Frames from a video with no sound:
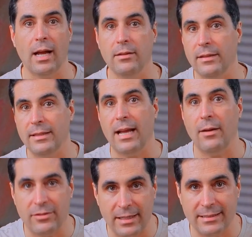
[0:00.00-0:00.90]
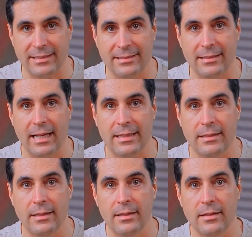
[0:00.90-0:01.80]
Another downside is that
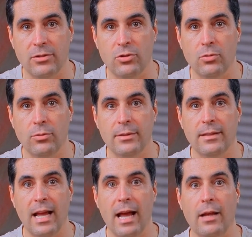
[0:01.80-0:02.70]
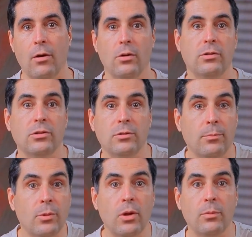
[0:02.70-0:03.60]
you cannot
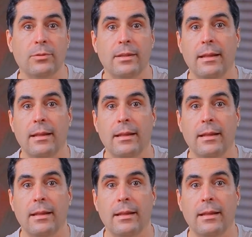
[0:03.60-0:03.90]
prompt